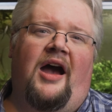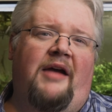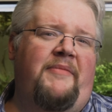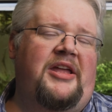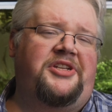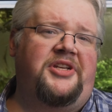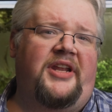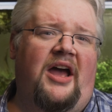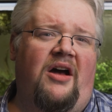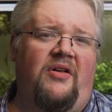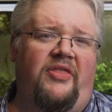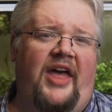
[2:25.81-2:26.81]
I mentioned
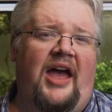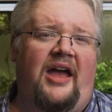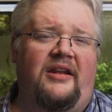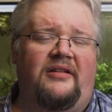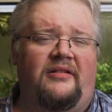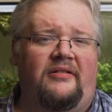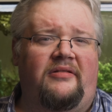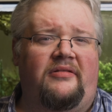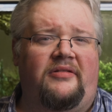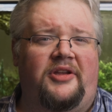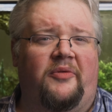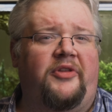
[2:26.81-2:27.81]
how that
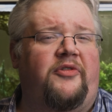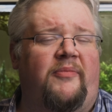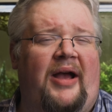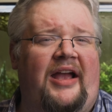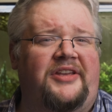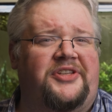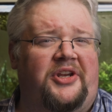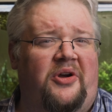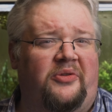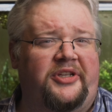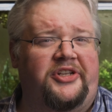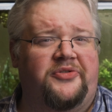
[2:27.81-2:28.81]
erythromycin
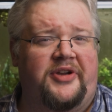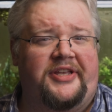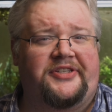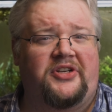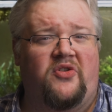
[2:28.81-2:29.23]
only treats